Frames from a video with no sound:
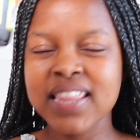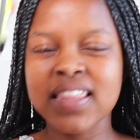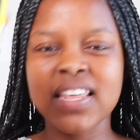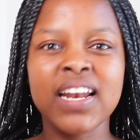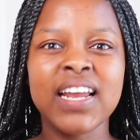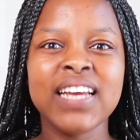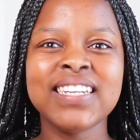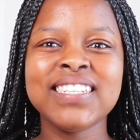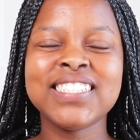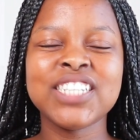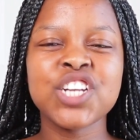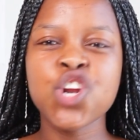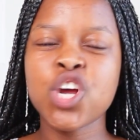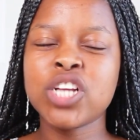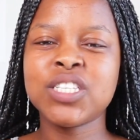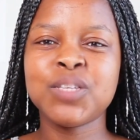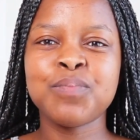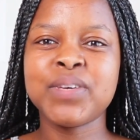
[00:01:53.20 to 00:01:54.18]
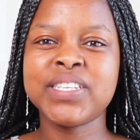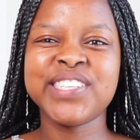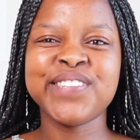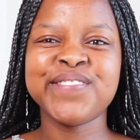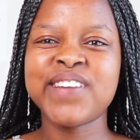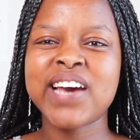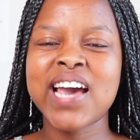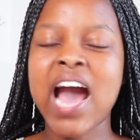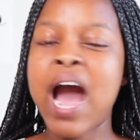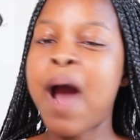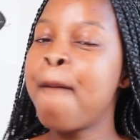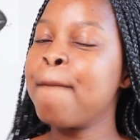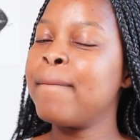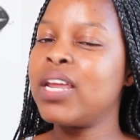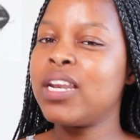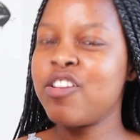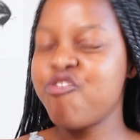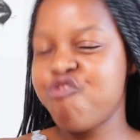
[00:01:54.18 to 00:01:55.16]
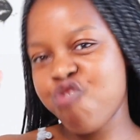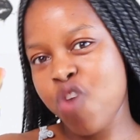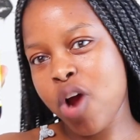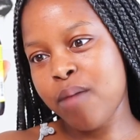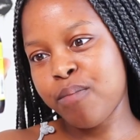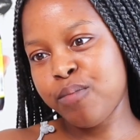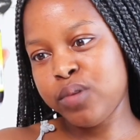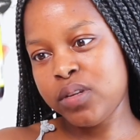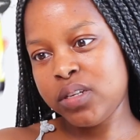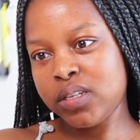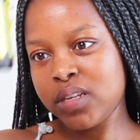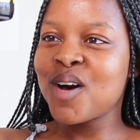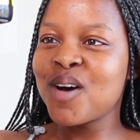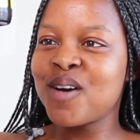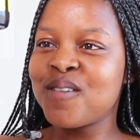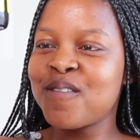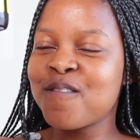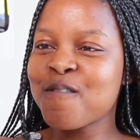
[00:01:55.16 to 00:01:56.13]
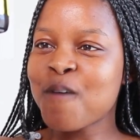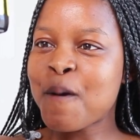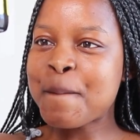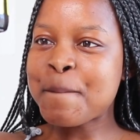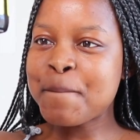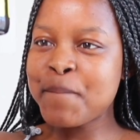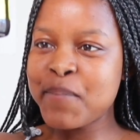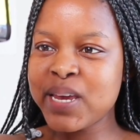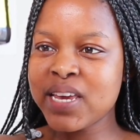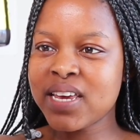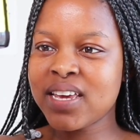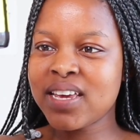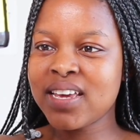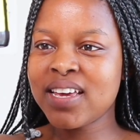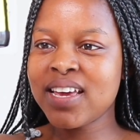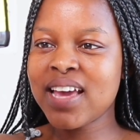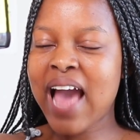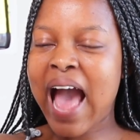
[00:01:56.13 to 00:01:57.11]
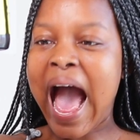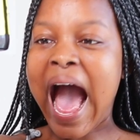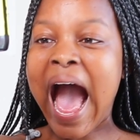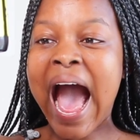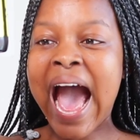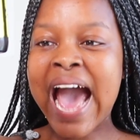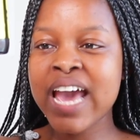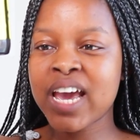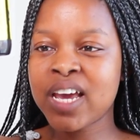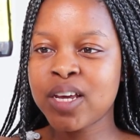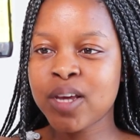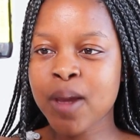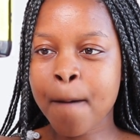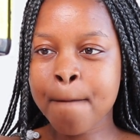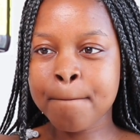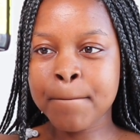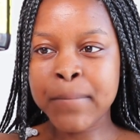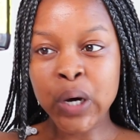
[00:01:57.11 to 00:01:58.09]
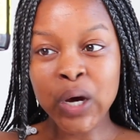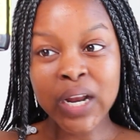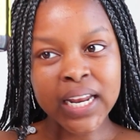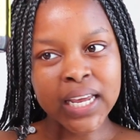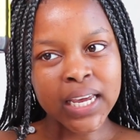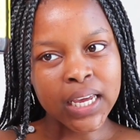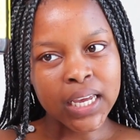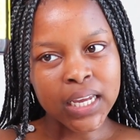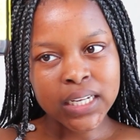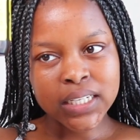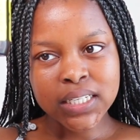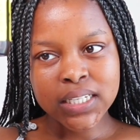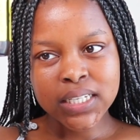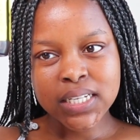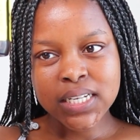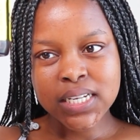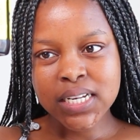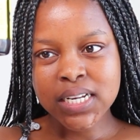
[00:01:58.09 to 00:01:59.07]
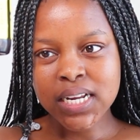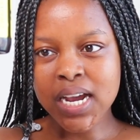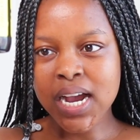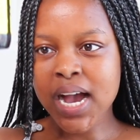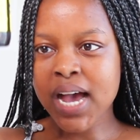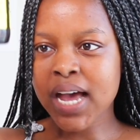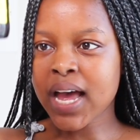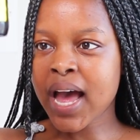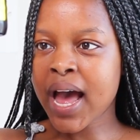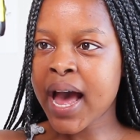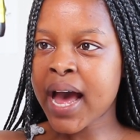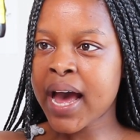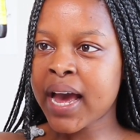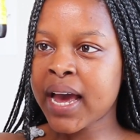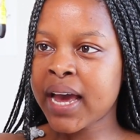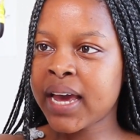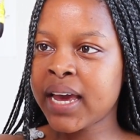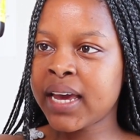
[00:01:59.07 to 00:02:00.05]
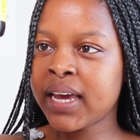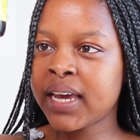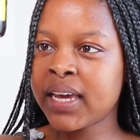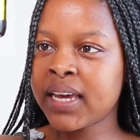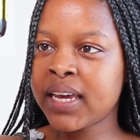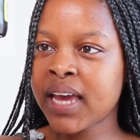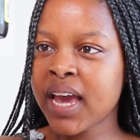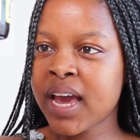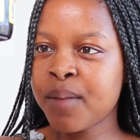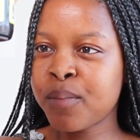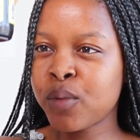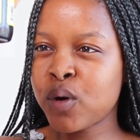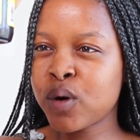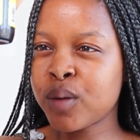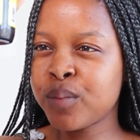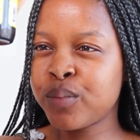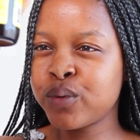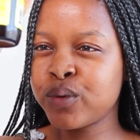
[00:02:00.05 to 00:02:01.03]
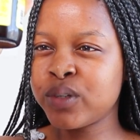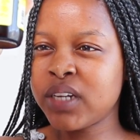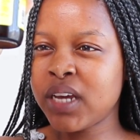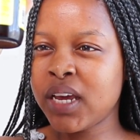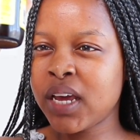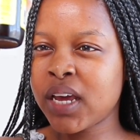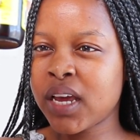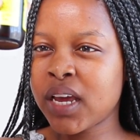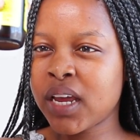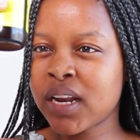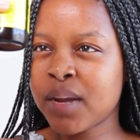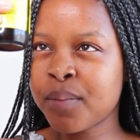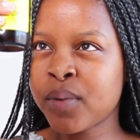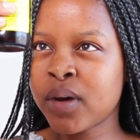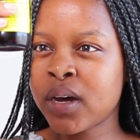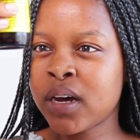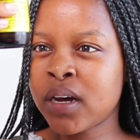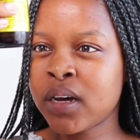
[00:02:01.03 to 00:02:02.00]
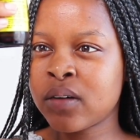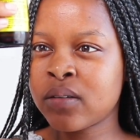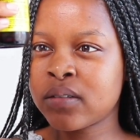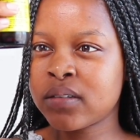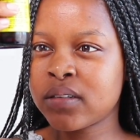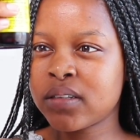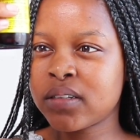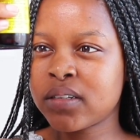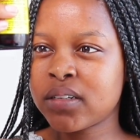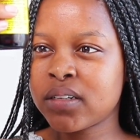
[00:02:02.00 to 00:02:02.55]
The lady did not specify how many drops. So from me, I'm boiling it. I am gonna put in about